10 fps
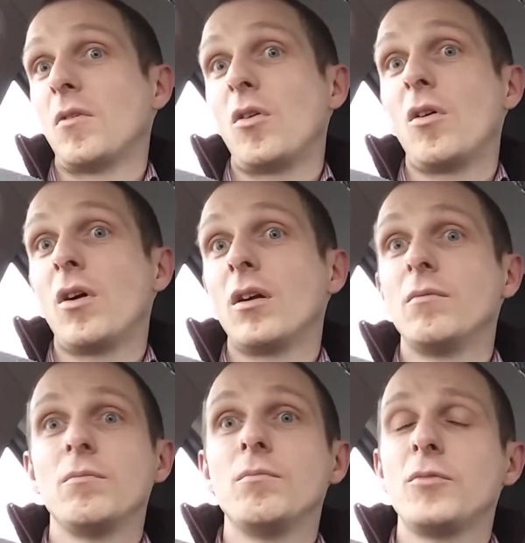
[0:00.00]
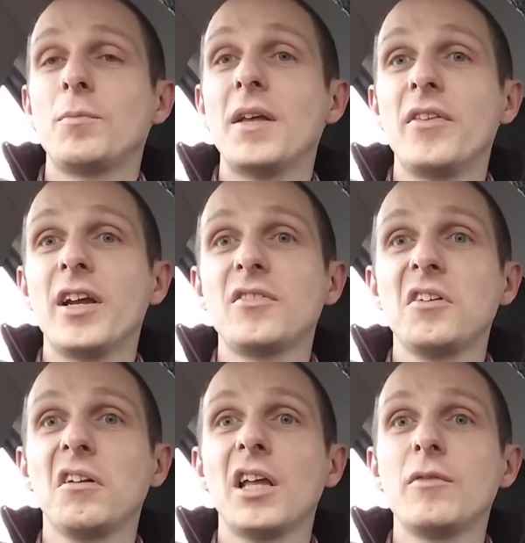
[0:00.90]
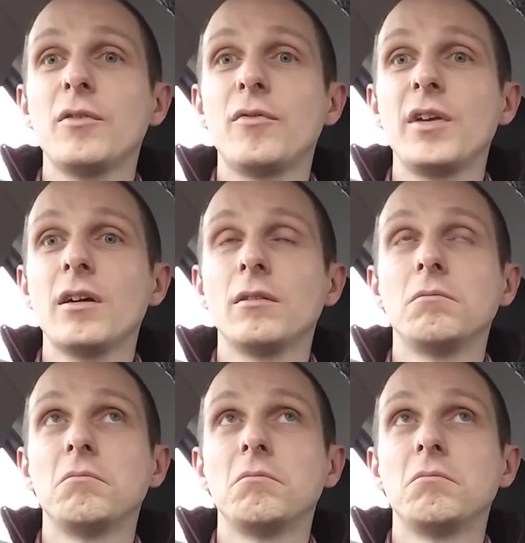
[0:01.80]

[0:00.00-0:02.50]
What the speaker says: Or spend the rest of your life in fear.